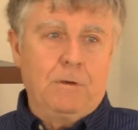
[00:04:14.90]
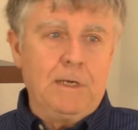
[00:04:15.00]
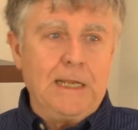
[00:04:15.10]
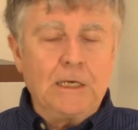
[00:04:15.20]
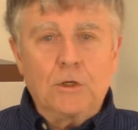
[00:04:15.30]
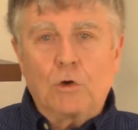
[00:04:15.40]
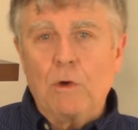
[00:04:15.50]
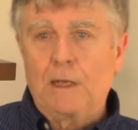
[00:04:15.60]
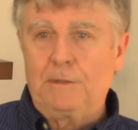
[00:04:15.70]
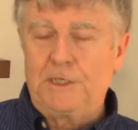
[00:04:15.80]

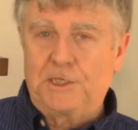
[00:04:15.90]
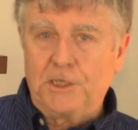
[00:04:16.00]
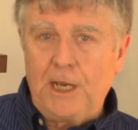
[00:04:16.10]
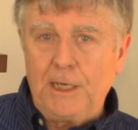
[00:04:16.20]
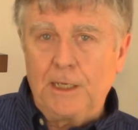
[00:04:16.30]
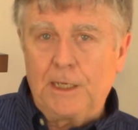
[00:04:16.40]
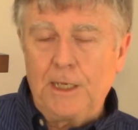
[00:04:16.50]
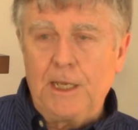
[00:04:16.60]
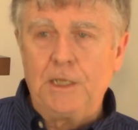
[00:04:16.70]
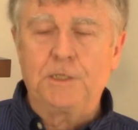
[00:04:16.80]
incorrectly citing a
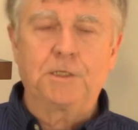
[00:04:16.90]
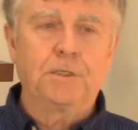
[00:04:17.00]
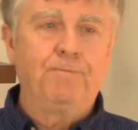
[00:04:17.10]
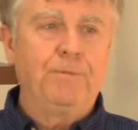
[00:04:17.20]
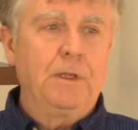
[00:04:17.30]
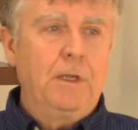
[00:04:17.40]
case.